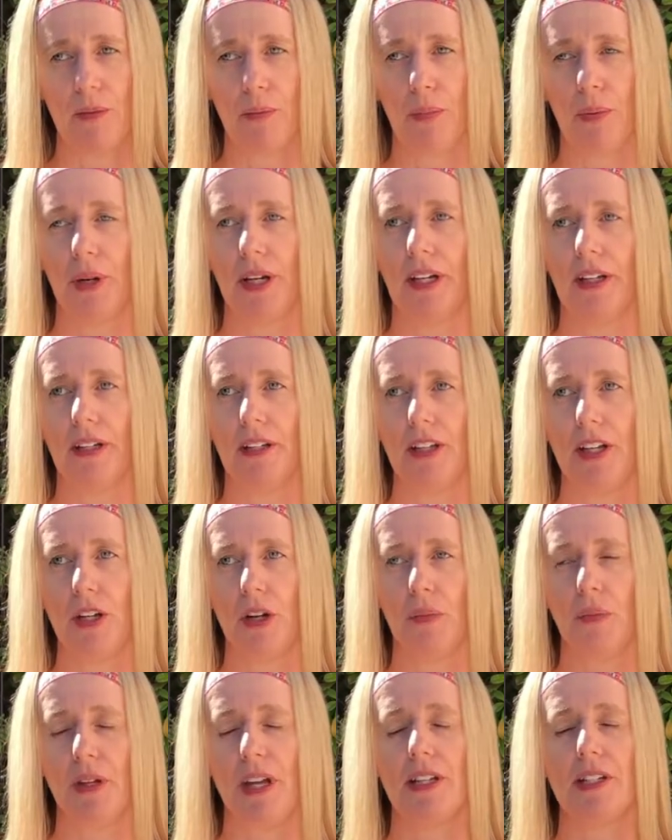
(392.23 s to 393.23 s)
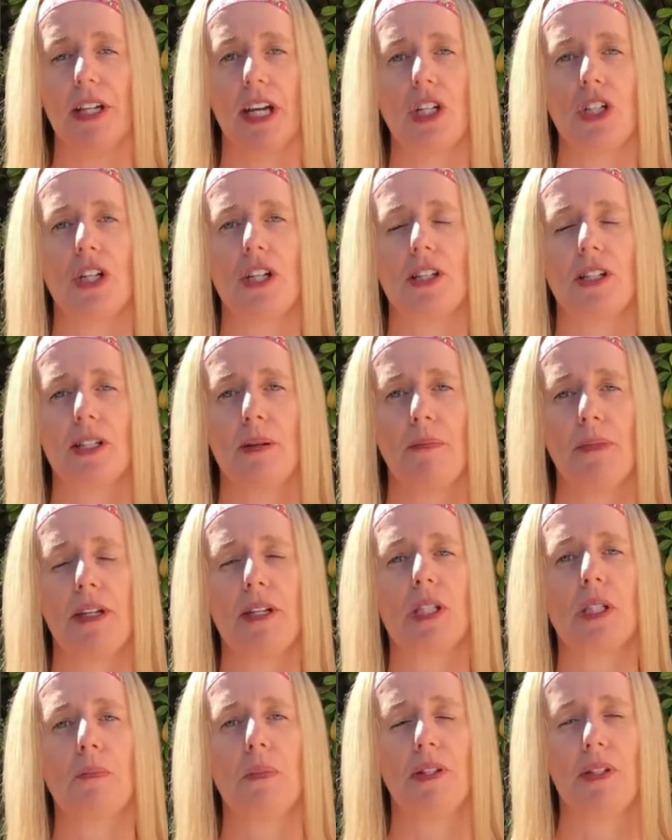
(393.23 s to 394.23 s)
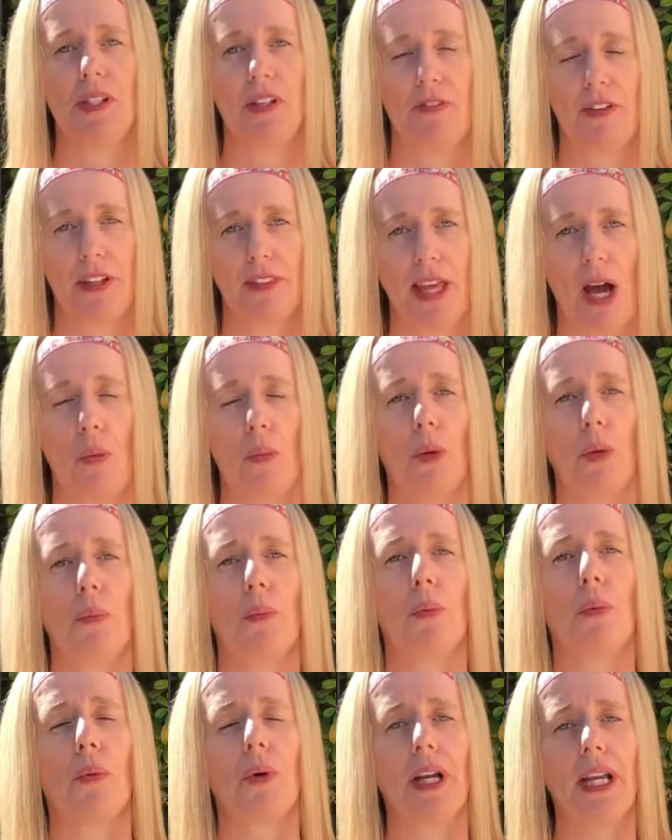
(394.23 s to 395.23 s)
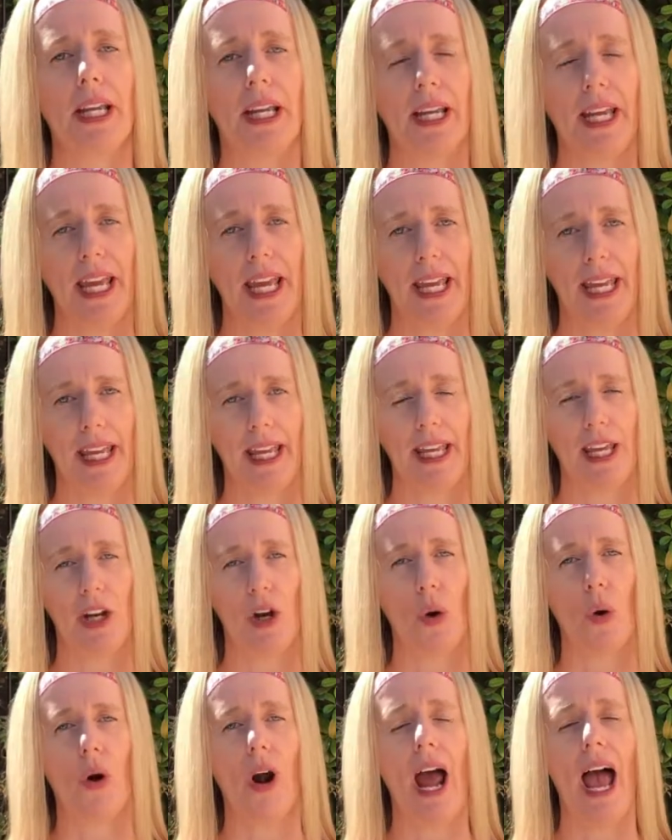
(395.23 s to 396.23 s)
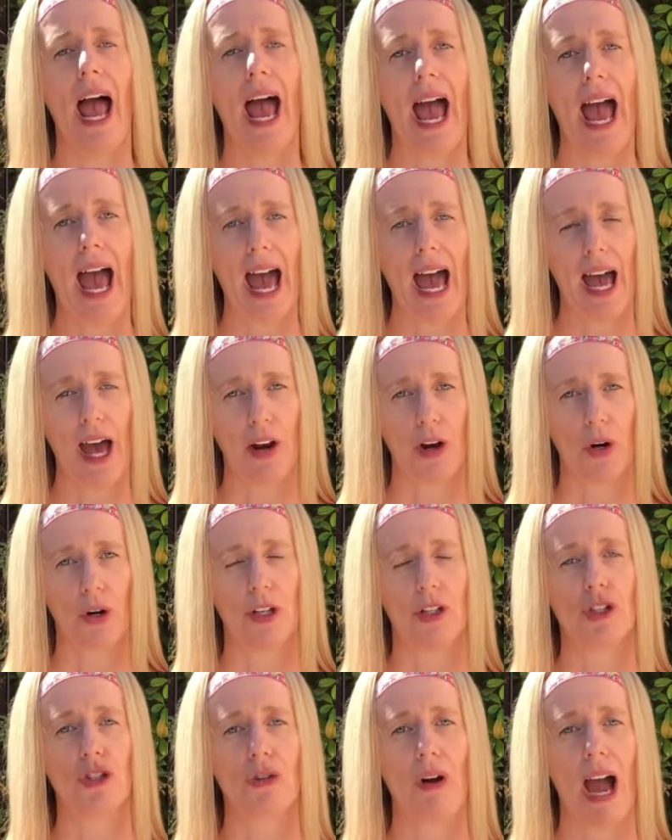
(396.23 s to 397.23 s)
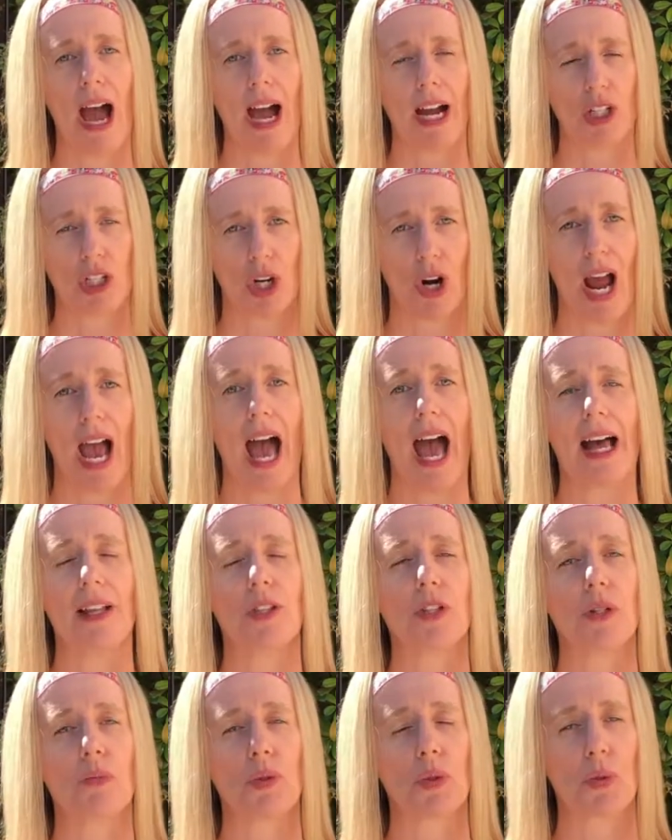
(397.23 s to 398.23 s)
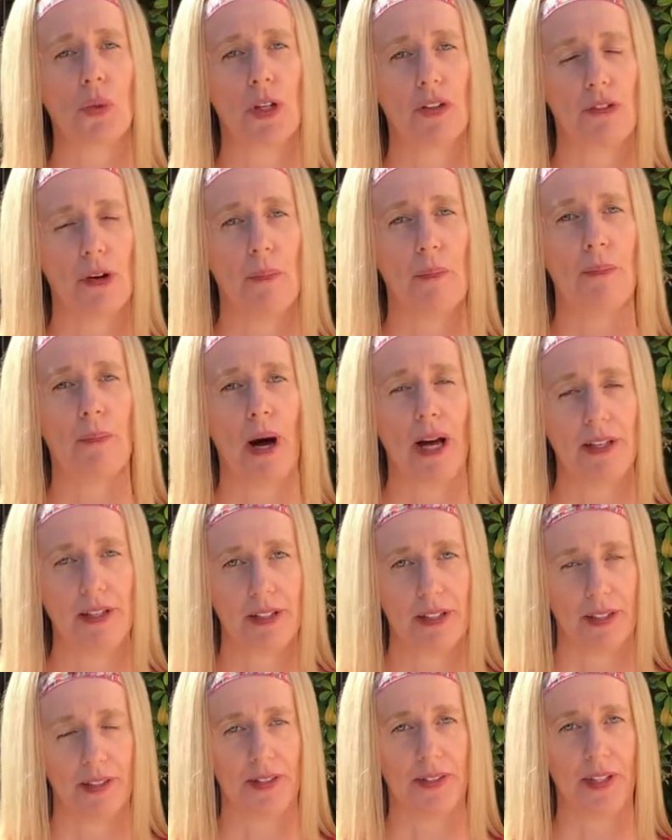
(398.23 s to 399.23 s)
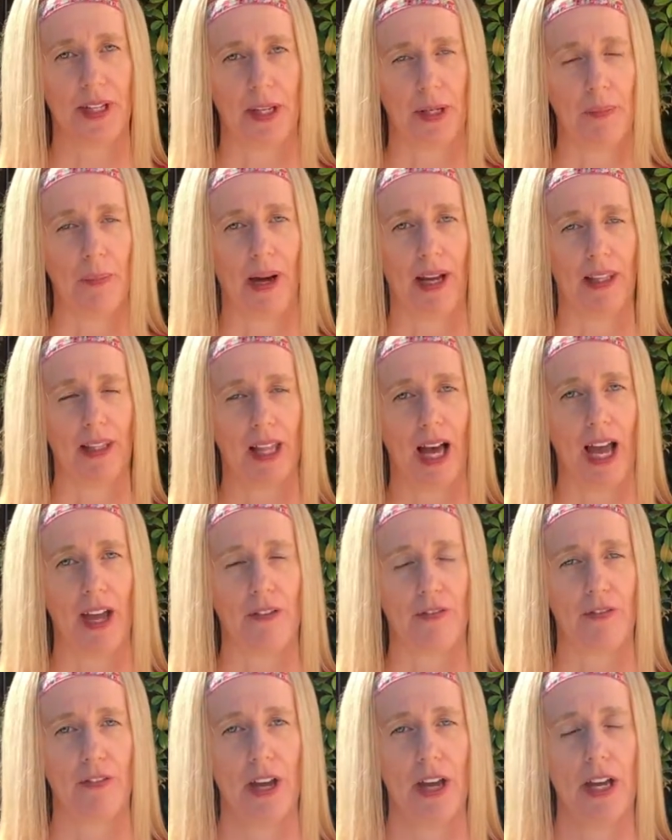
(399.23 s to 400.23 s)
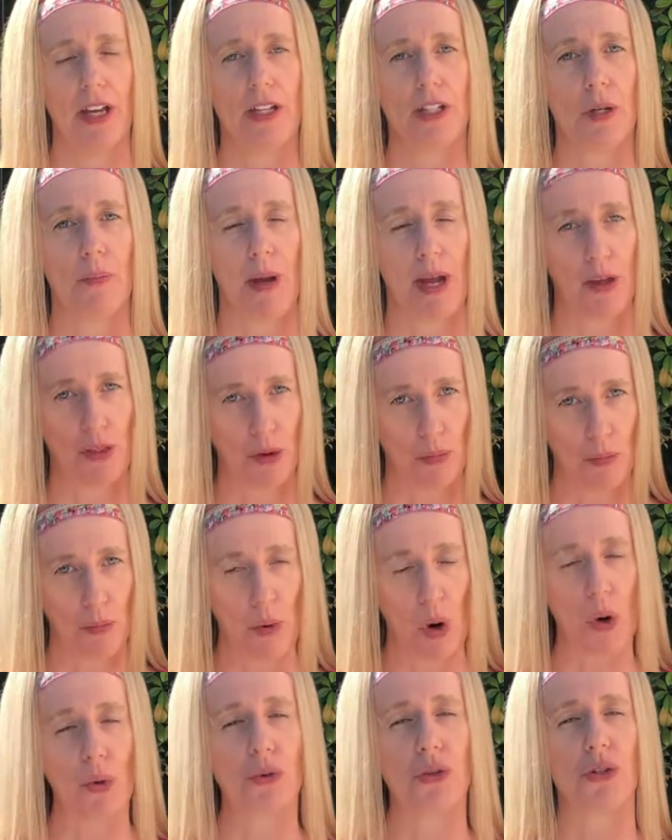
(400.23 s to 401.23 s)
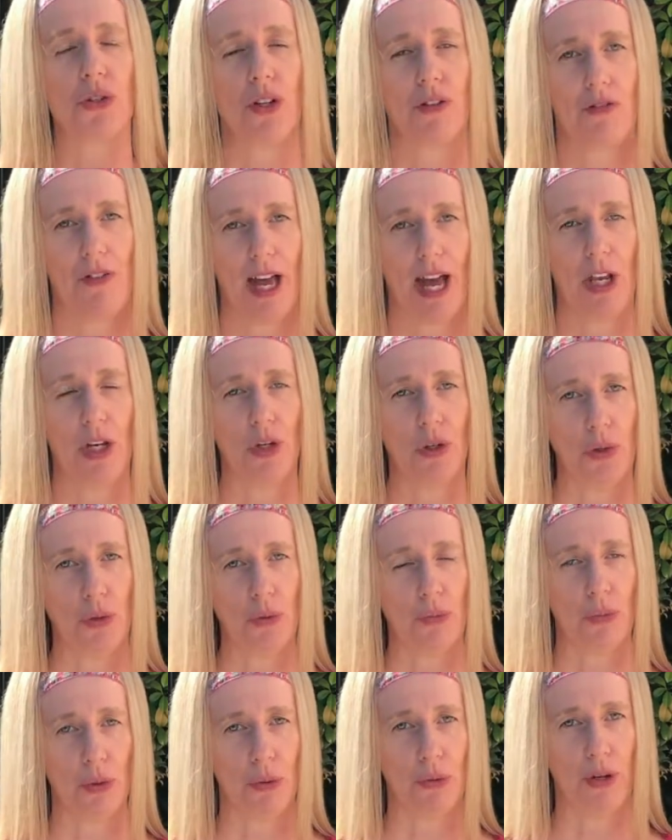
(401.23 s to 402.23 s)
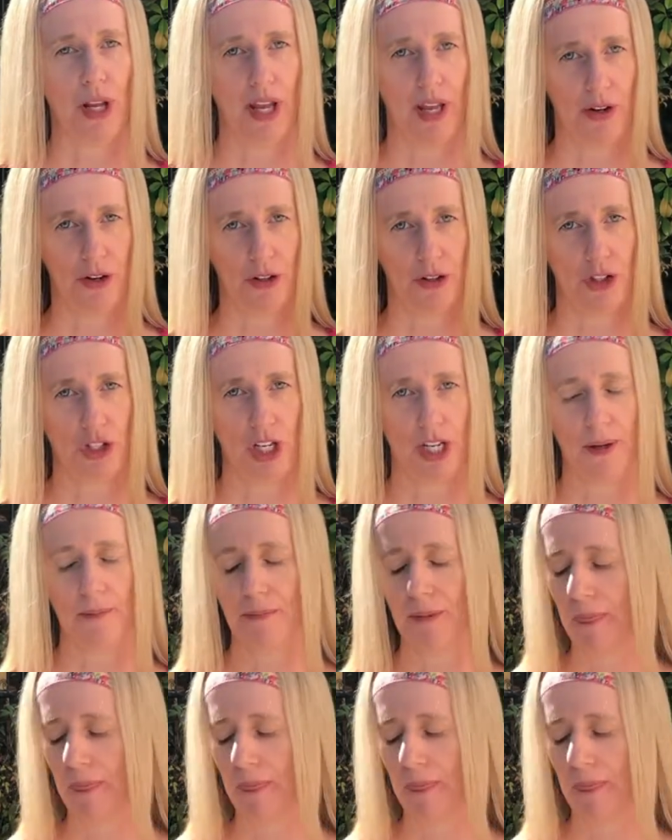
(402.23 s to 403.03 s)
bring, you know, the intention is something specific that will bring in or add or attract or add some sort of abundance in my life to make the most of that new moon energy.